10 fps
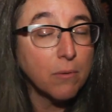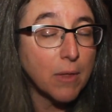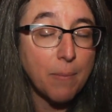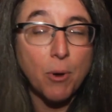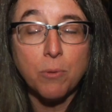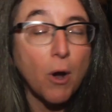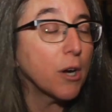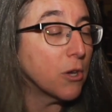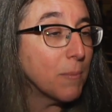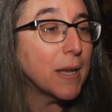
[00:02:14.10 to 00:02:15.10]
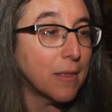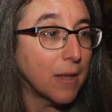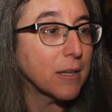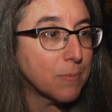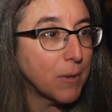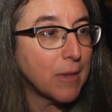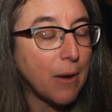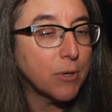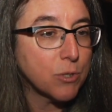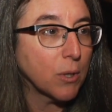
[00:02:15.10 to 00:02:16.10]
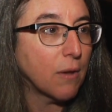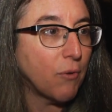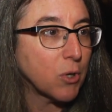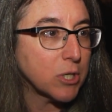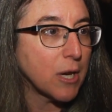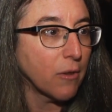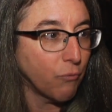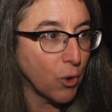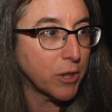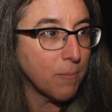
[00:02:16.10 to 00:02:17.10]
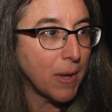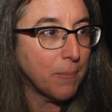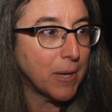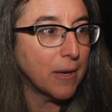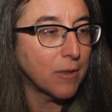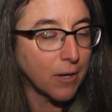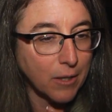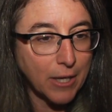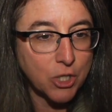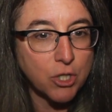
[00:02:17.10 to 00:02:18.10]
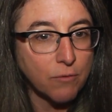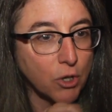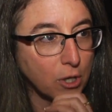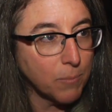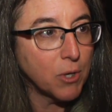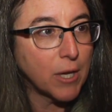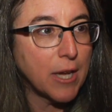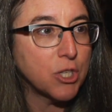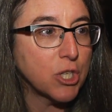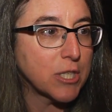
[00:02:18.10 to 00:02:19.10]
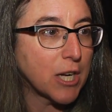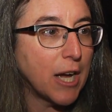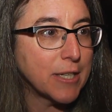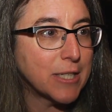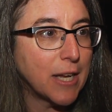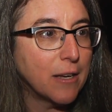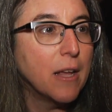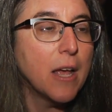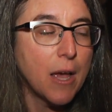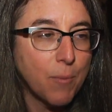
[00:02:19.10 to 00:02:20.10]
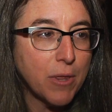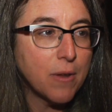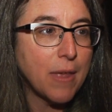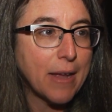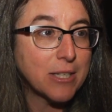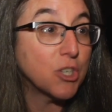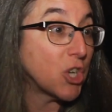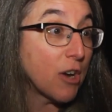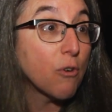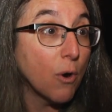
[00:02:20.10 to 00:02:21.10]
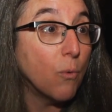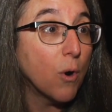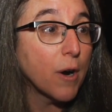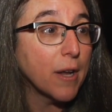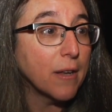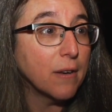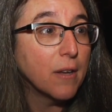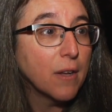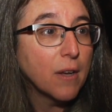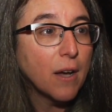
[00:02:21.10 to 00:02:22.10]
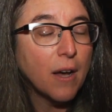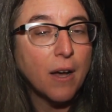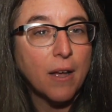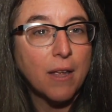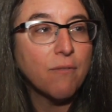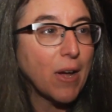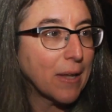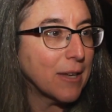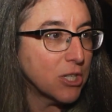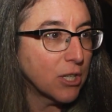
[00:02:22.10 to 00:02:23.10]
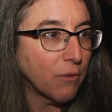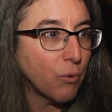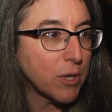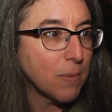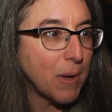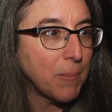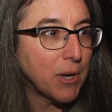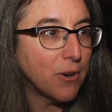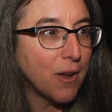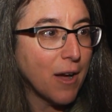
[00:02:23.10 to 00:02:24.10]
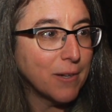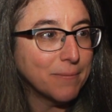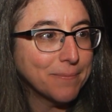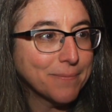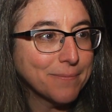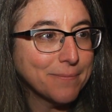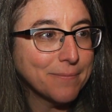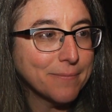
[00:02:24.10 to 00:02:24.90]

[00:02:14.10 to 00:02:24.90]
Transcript: they both argue many things, but that one's really focused on the Fourth Amendment and the collection of your communications content and whether that's a general warrant in violation of the Fourth Amendment or not.